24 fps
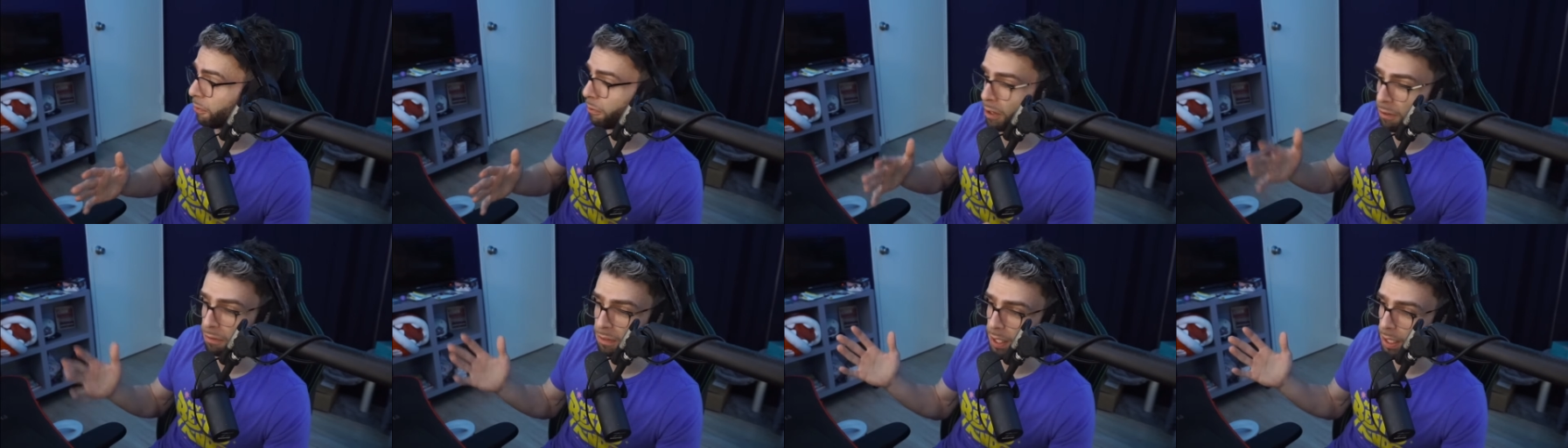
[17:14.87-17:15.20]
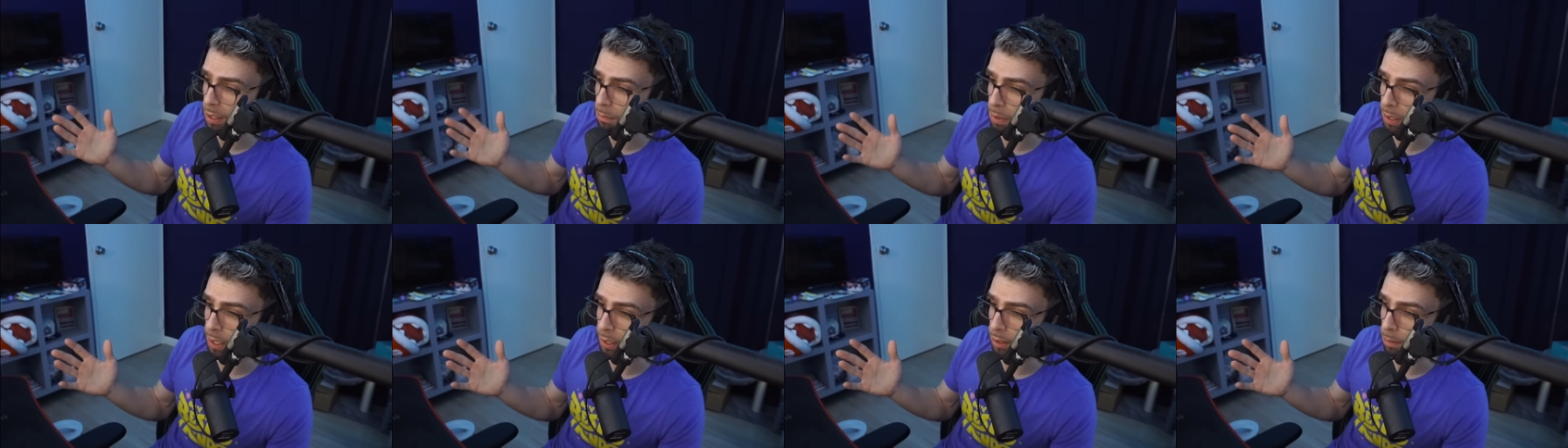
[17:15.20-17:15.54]

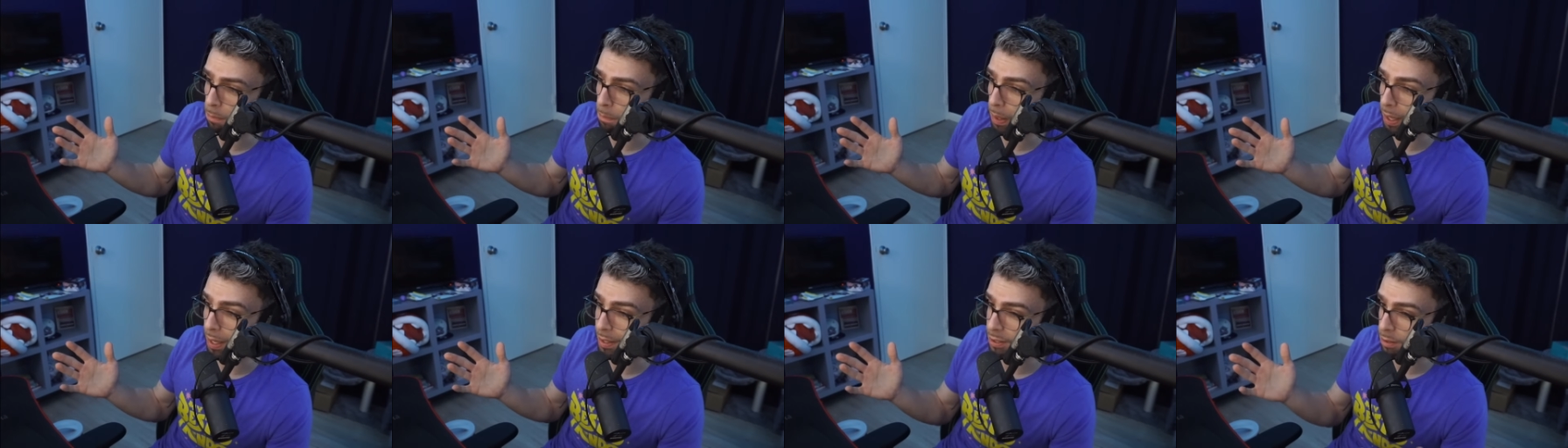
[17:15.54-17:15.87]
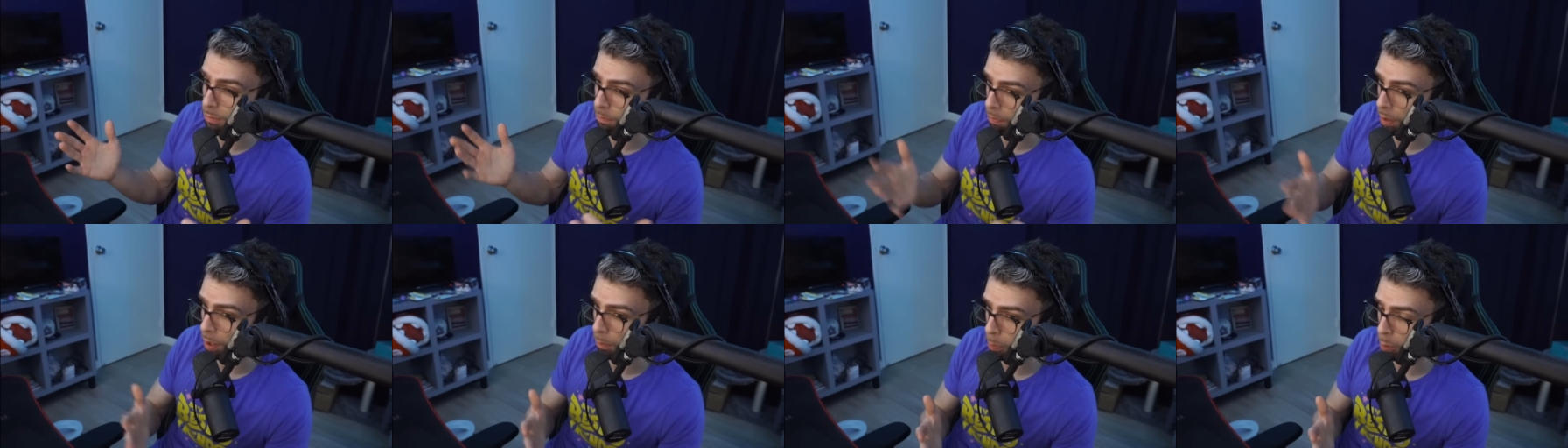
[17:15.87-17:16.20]
15 being the
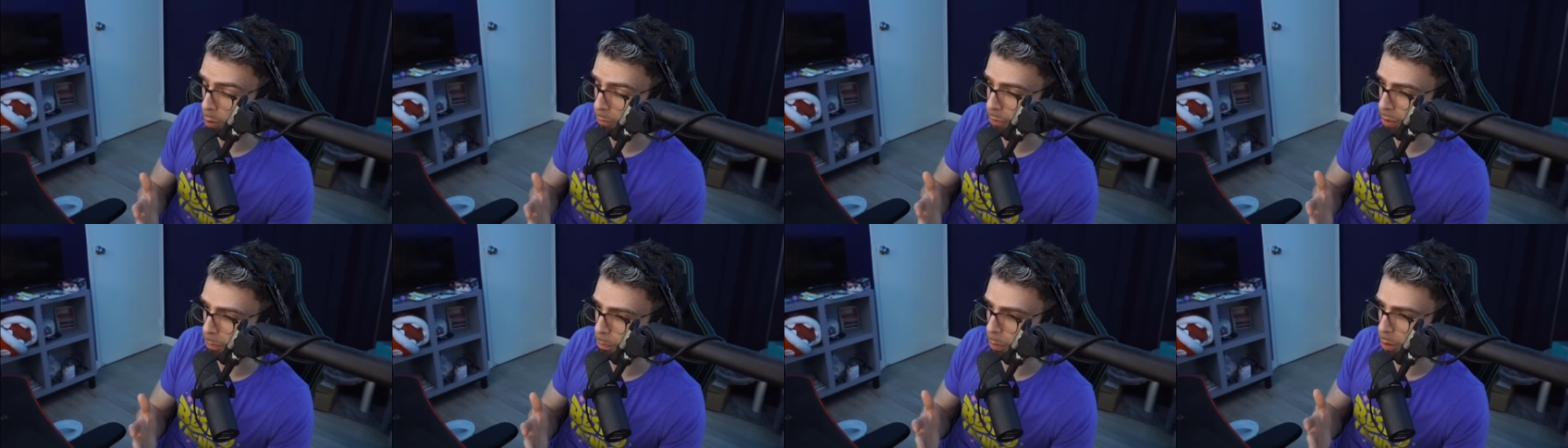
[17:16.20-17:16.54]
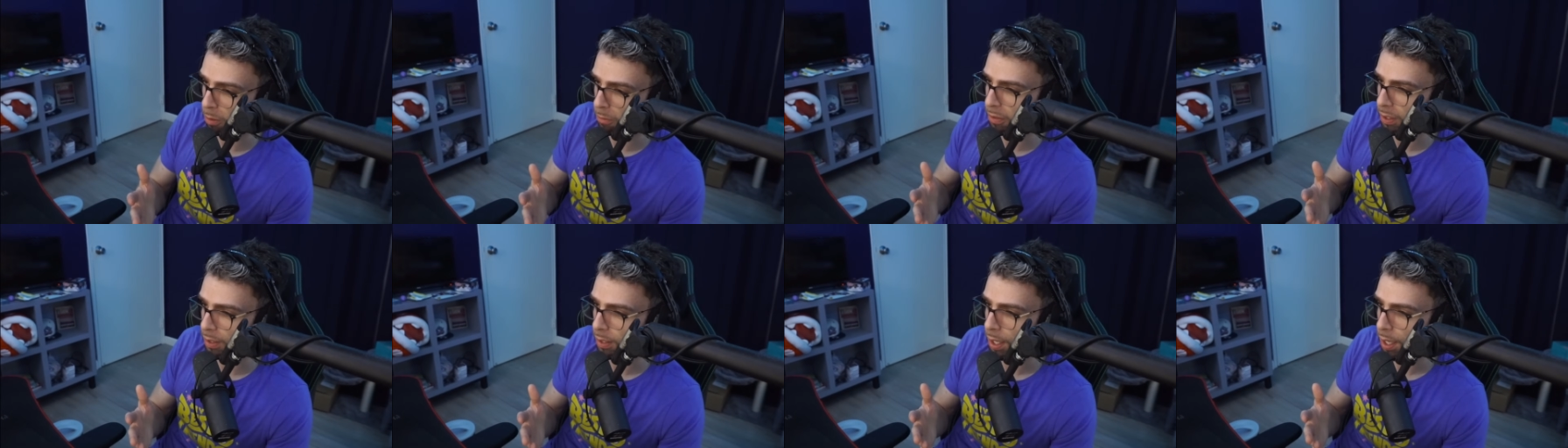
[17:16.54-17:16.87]
best, a perfect,
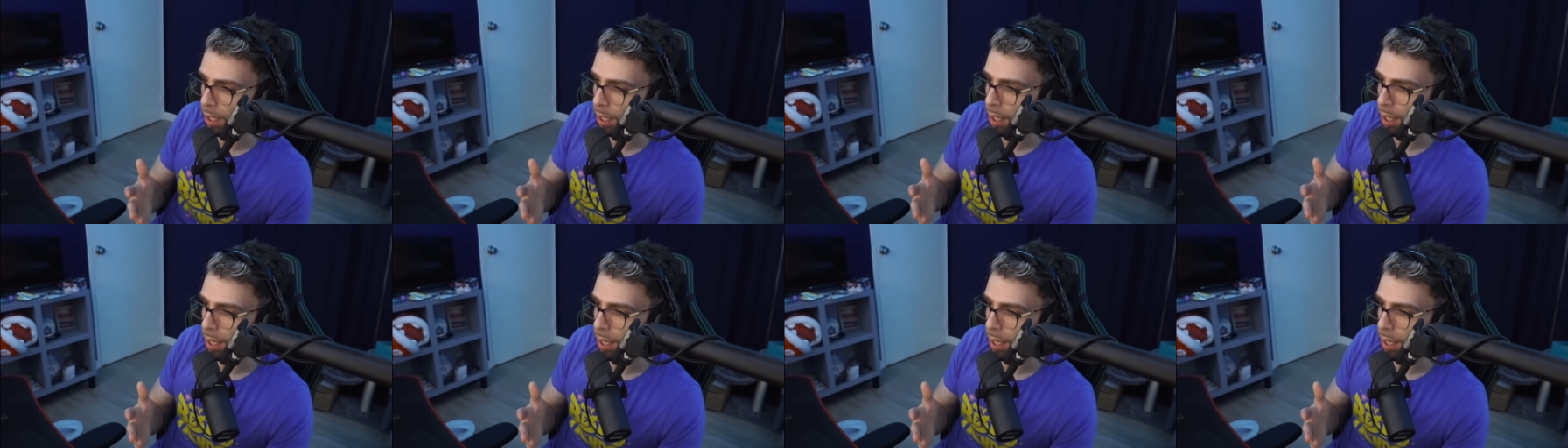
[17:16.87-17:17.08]
perfect,